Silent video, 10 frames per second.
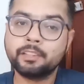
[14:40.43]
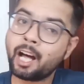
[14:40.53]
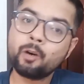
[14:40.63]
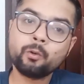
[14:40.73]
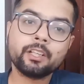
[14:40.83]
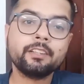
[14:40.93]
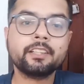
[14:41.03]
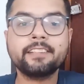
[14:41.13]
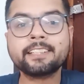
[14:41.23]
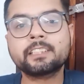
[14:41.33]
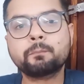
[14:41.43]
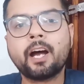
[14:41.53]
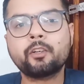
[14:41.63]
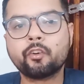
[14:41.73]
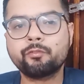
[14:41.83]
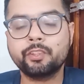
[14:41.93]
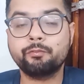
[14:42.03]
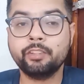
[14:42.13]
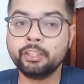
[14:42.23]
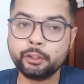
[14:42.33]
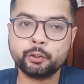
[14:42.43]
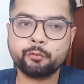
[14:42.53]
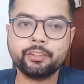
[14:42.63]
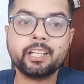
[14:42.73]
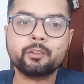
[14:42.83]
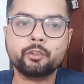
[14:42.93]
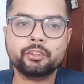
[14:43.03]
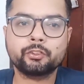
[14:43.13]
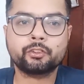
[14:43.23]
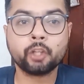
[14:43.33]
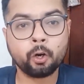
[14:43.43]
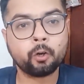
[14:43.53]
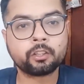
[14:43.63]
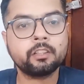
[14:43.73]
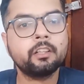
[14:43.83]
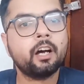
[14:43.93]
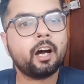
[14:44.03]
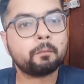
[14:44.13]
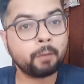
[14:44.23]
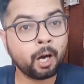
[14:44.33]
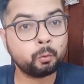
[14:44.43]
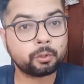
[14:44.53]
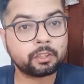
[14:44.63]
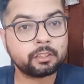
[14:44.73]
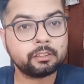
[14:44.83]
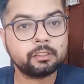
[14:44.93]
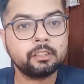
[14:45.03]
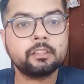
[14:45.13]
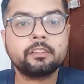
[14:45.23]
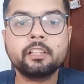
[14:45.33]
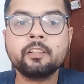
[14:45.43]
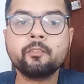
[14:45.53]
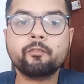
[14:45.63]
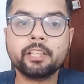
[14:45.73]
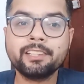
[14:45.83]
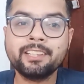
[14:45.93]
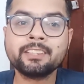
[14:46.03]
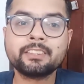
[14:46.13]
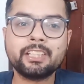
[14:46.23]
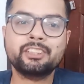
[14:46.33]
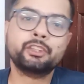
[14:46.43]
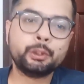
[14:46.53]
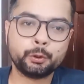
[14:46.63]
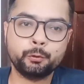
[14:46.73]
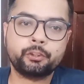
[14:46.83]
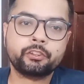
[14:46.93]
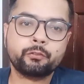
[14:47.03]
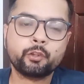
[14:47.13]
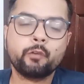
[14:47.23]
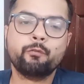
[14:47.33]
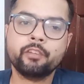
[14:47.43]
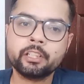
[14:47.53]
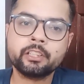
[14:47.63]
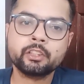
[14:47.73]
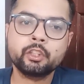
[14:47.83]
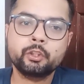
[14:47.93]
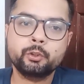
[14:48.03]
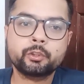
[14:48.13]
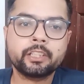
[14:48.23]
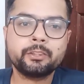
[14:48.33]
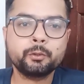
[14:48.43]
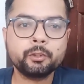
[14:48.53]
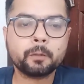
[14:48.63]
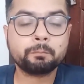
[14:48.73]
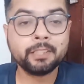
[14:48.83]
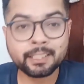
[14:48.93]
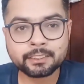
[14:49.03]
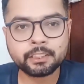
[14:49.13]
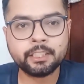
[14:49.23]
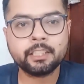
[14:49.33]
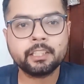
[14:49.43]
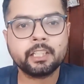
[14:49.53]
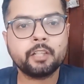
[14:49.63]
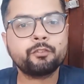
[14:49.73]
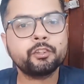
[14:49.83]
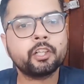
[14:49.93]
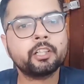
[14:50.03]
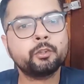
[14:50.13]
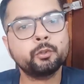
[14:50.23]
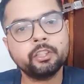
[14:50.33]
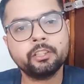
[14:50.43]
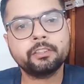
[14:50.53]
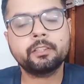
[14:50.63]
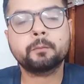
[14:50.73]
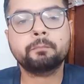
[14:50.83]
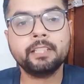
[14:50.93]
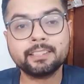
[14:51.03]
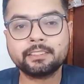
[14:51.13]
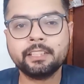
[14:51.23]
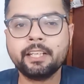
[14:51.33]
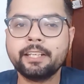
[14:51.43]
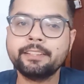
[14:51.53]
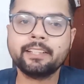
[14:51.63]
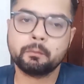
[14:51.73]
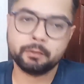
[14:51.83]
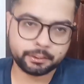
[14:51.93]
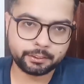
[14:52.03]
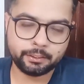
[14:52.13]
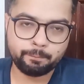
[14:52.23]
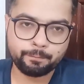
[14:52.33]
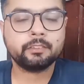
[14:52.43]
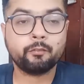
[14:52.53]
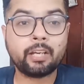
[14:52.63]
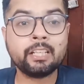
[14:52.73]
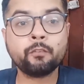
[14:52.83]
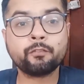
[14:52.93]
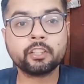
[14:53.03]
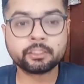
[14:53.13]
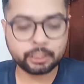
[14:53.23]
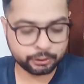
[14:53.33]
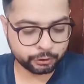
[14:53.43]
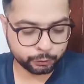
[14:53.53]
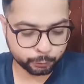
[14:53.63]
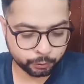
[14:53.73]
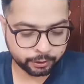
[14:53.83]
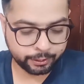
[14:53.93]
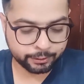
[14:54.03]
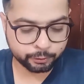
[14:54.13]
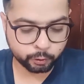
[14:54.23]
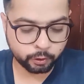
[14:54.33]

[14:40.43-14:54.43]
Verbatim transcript: Now in the next part of the video, we are going to talk about the various institutes from where you can do your PhD if you are doing the PhD in chemistry. The very first institute is